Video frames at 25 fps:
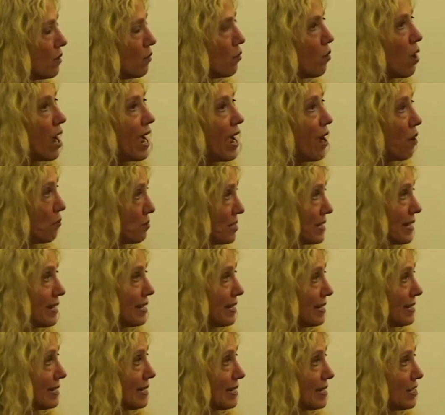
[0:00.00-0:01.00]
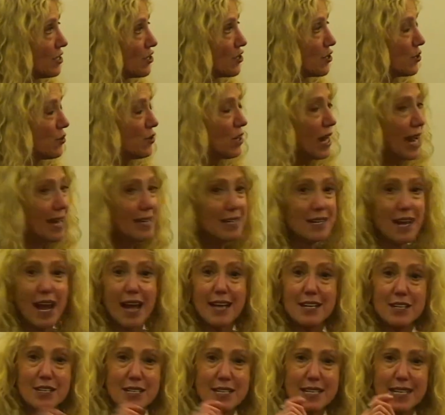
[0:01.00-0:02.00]
Well, I hope to get it done soon.
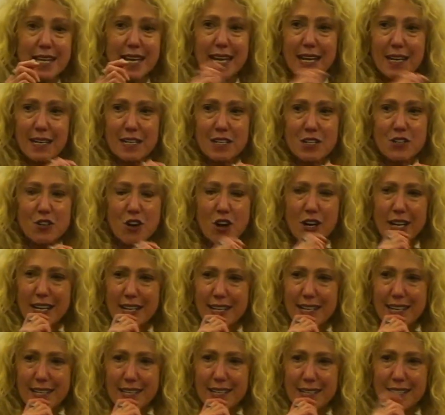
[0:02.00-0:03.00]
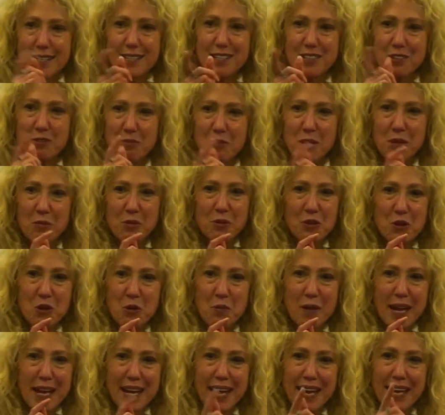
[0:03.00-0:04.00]
I just kickstarted it. Do you people know
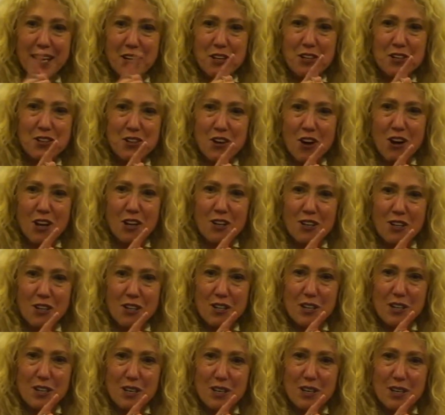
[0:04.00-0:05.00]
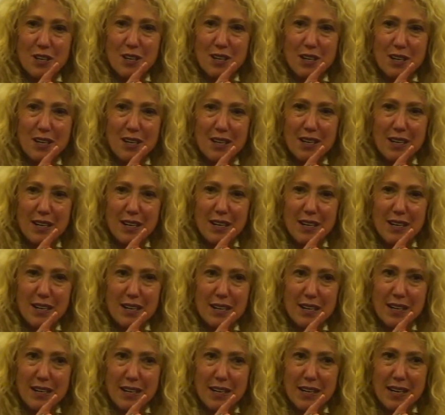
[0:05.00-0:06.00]
about Kickstarter?
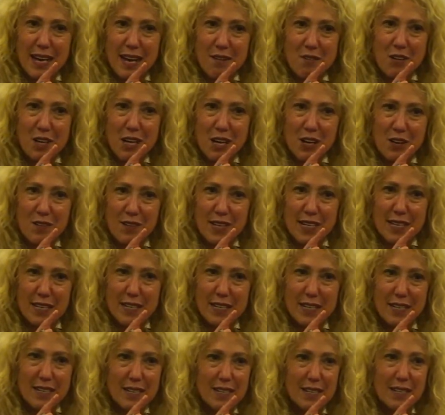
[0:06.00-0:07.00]
Ever hear of it?